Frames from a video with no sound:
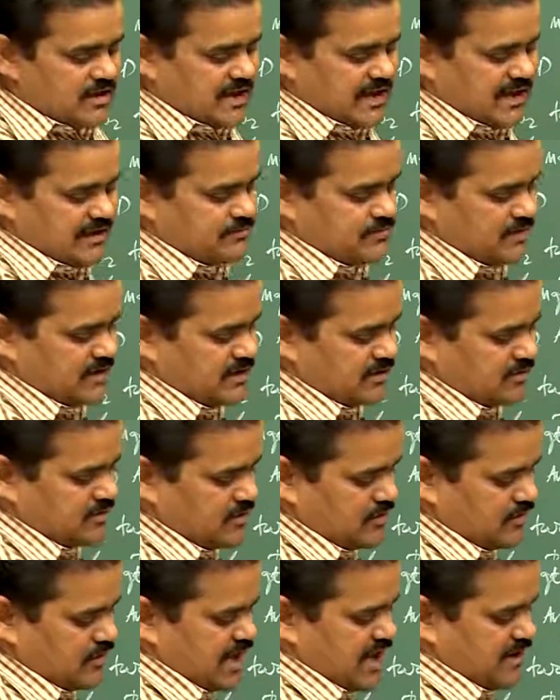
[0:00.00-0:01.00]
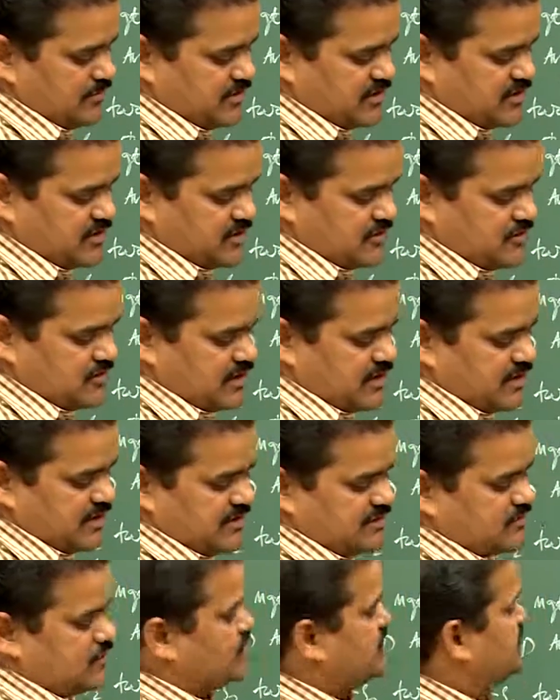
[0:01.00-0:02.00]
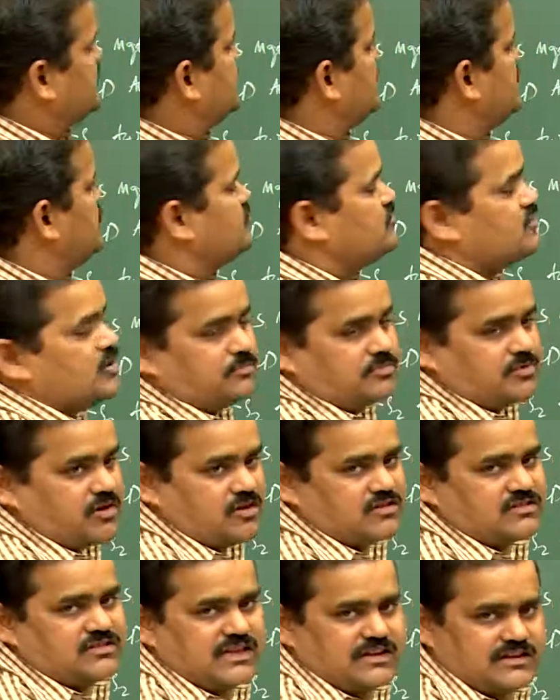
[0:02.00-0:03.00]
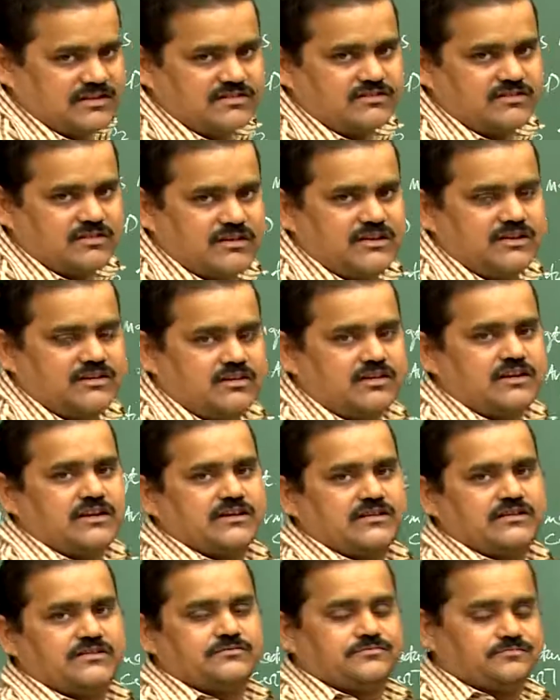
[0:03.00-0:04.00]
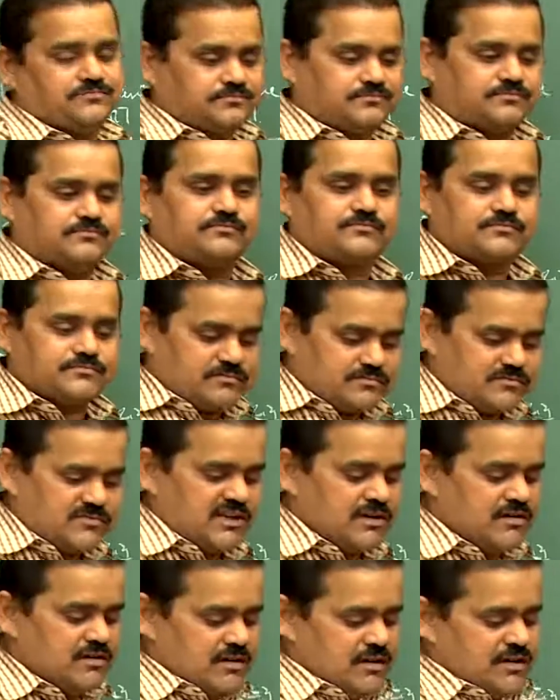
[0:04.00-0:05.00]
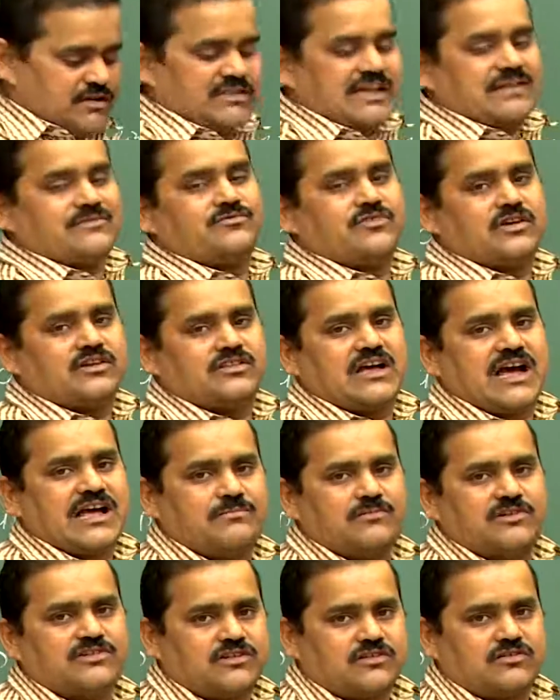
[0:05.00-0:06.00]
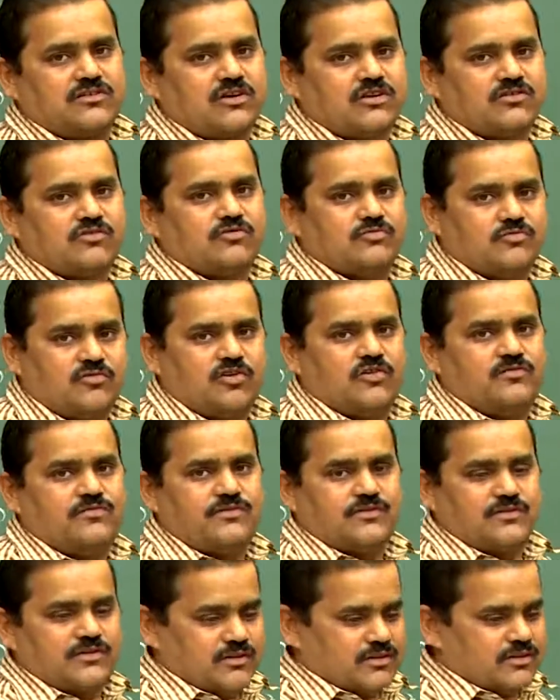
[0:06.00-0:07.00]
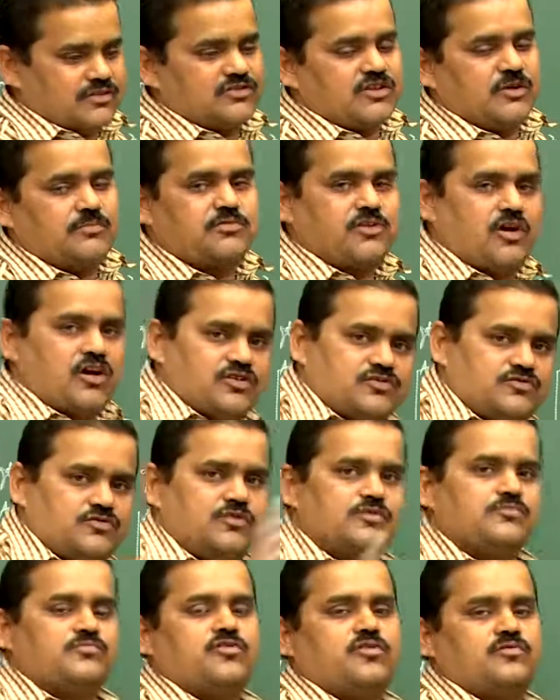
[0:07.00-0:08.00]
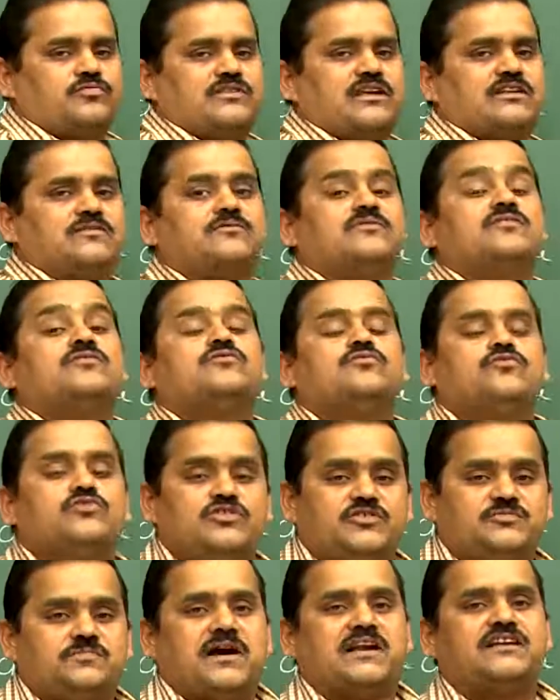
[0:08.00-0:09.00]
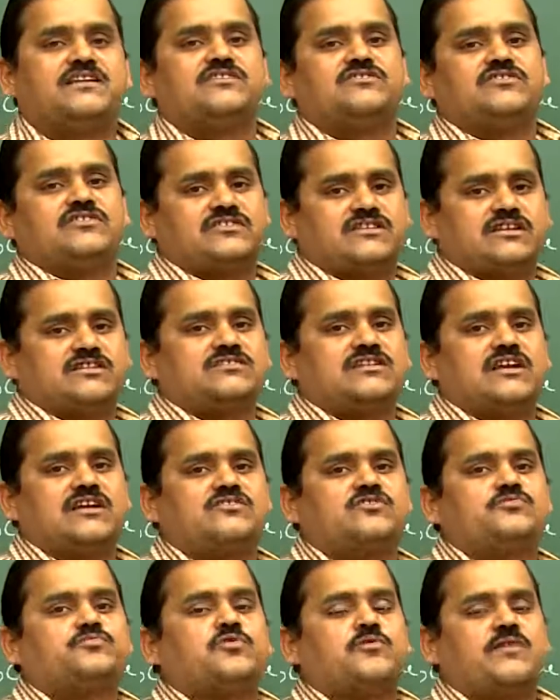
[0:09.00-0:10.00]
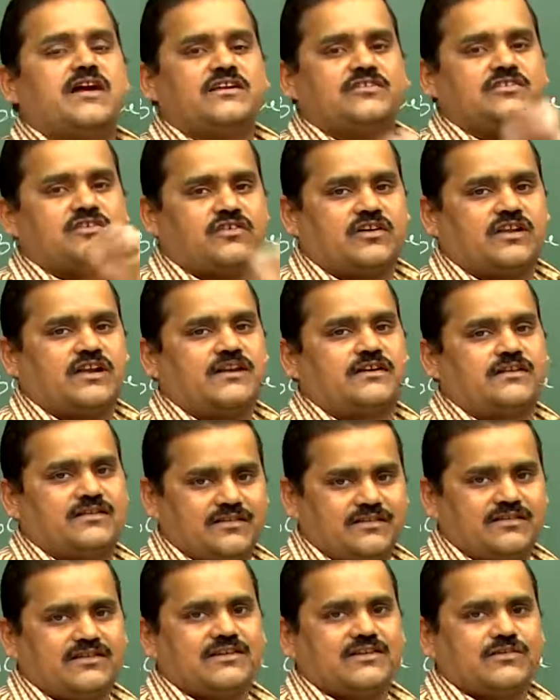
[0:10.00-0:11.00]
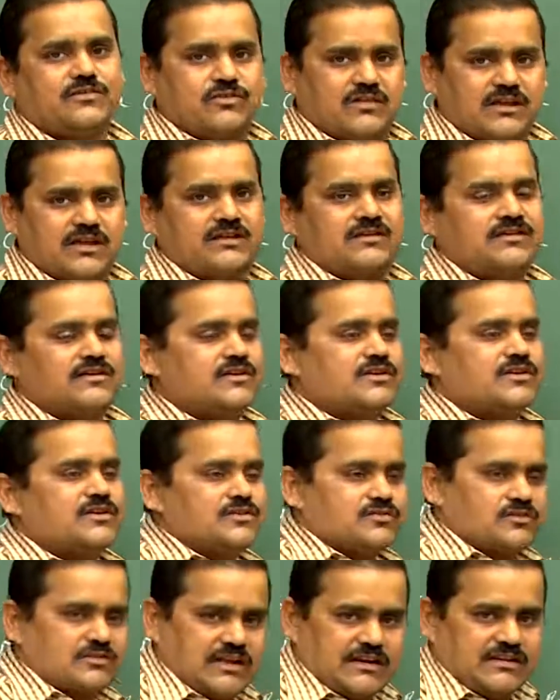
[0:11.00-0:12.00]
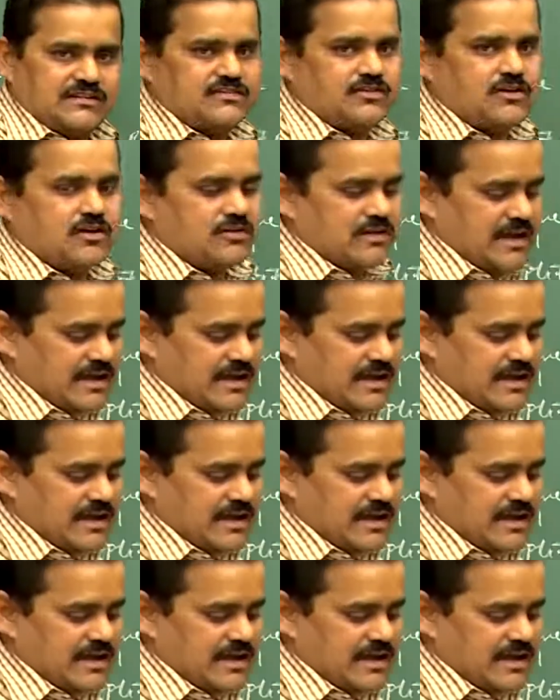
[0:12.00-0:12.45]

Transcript: Actually the armature coil is connected with the brush, that is incorrect. That when the armature coil will move, the brush will move, that which part is the stationary to provide the current. Okay, so that is wrong.